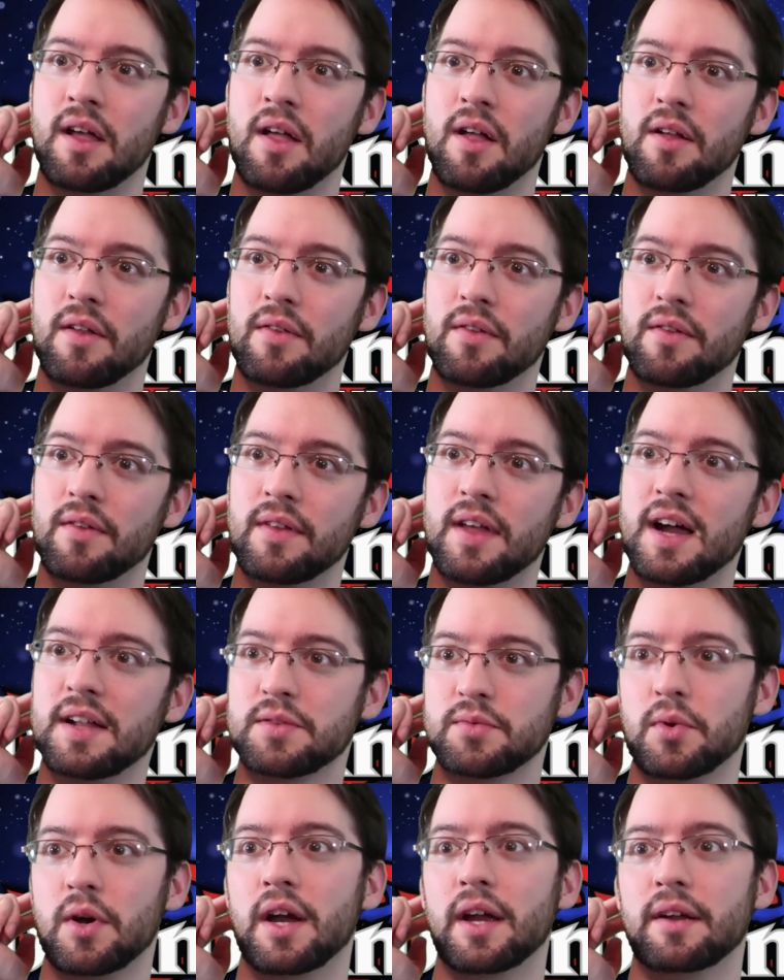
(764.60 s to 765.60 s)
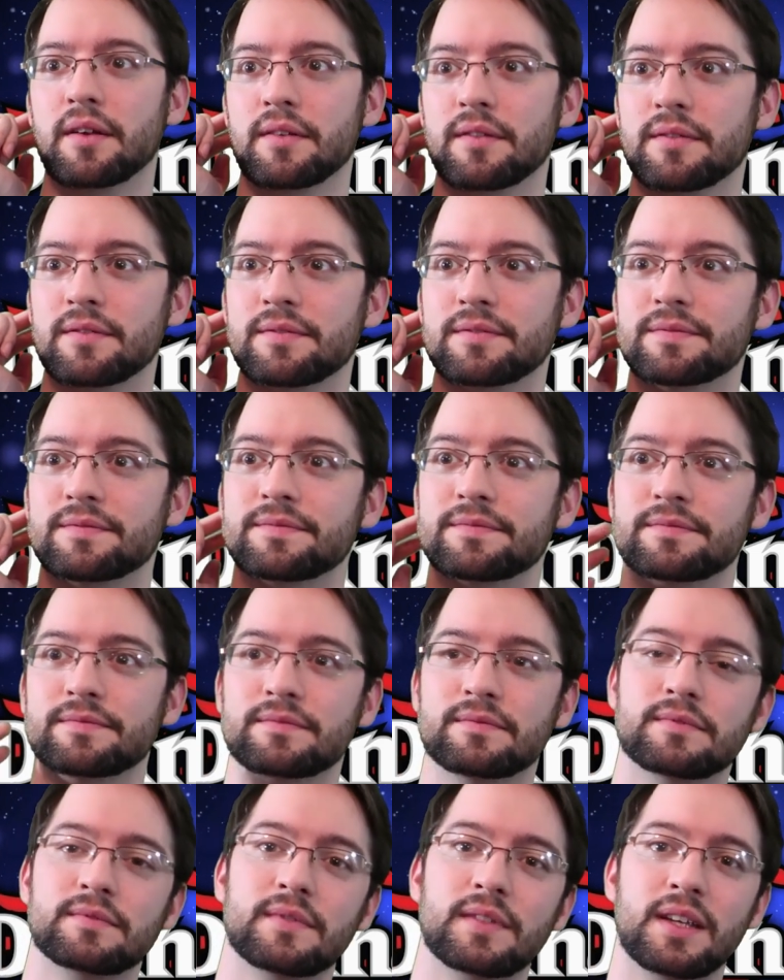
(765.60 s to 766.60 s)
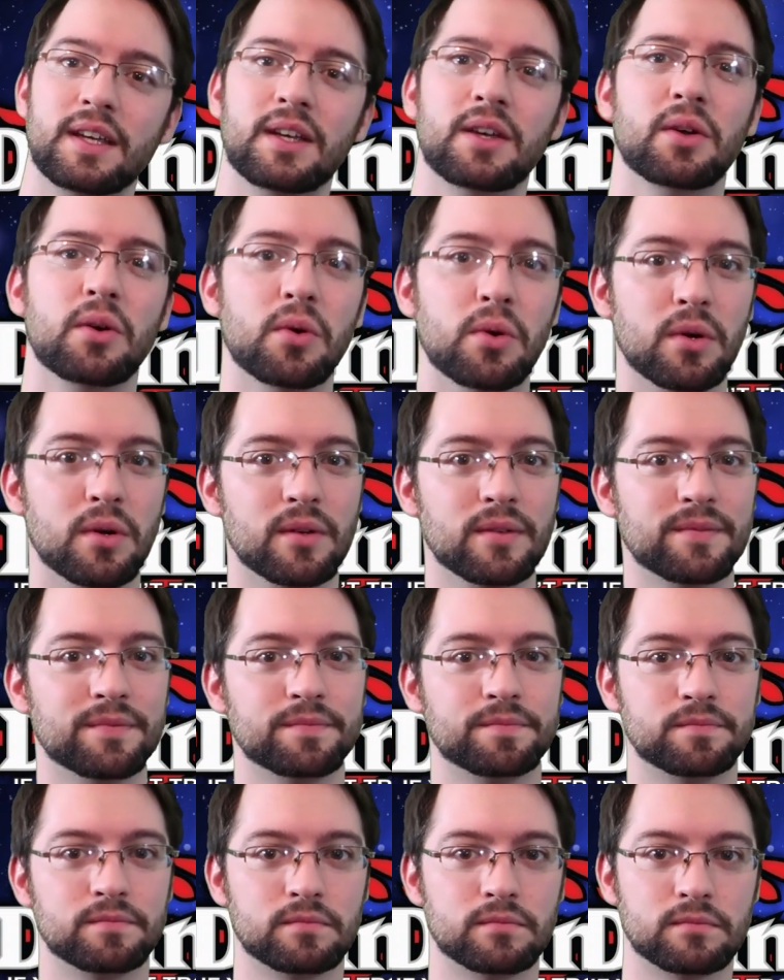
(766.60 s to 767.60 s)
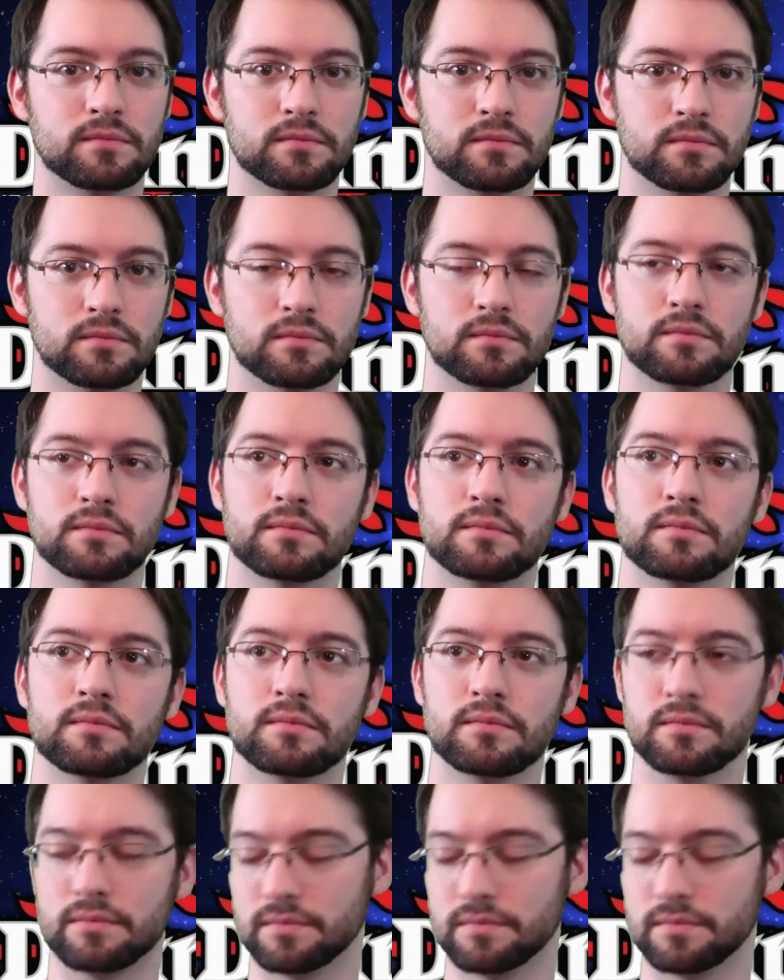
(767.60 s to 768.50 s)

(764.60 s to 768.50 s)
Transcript: Mm-hmm. That's why. Bring it out easy as pie. Ew. And just set it out there.